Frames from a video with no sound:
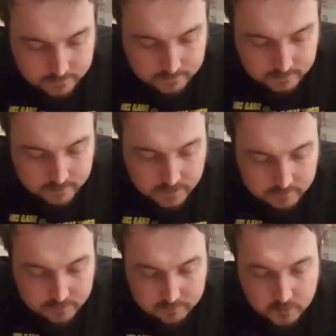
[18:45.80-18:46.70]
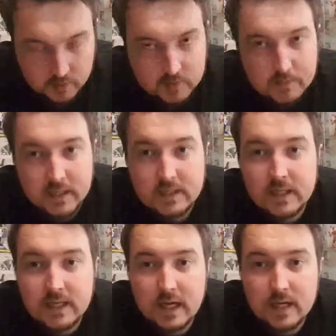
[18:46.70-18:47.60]
had a big box of PC
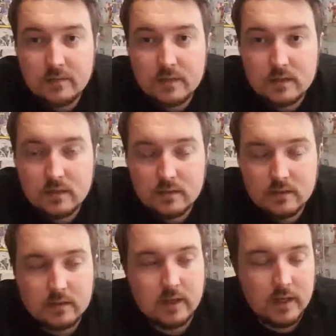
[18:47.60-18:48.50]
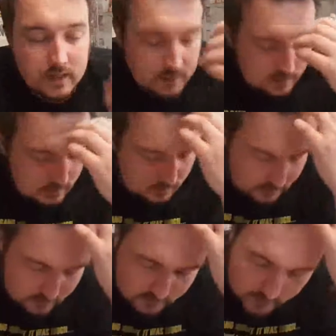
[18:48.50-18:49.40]
games, and
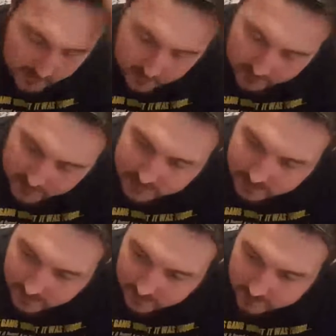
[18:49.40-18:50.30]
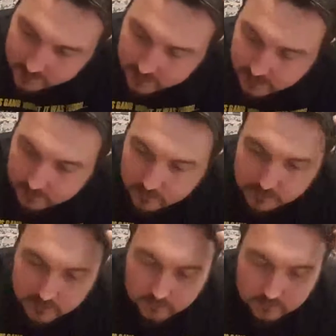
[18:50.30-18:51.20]
the amount of PC games you see at boot
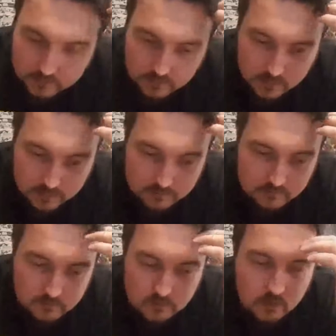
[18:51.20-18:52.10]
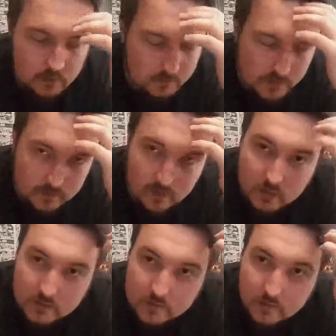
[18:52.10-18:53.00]
sales, like not big box
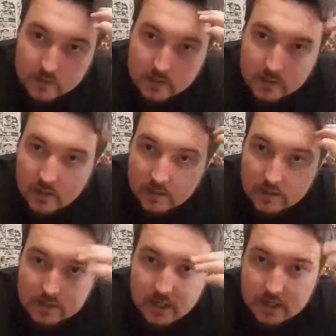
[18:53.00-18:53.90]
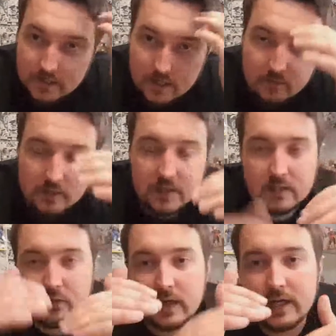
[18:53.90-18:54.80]
but the standard DVD sort
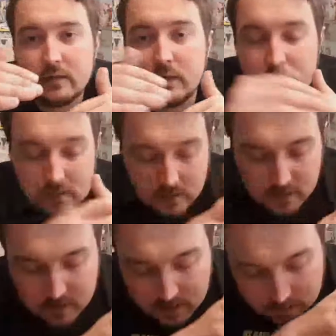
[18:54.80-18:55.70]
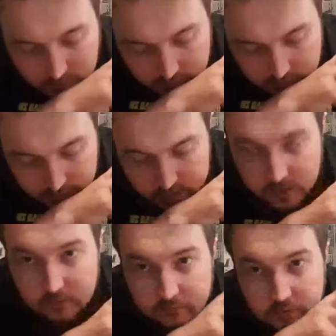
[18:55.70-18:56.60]
of case ones, is
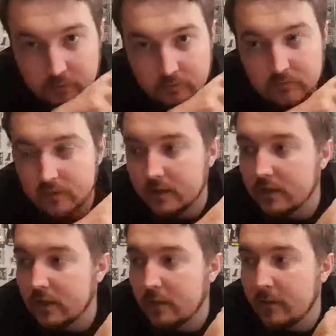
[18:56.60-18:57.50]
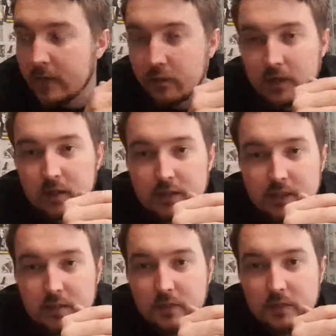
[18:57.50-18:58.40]
unreal. Anyone that goes out to the
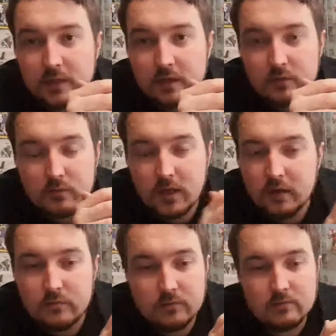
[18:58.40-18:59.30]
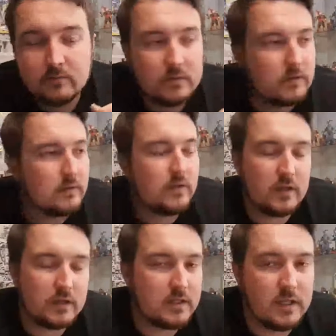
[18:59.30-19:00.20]
boot sales will know you can
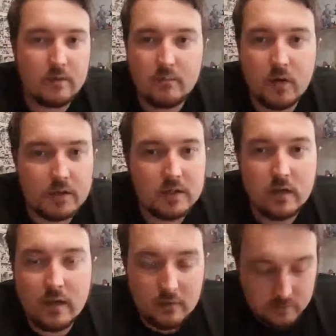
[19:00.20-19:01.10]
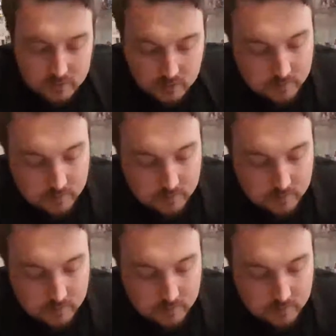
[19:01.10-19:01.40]
see boxes like that all the time,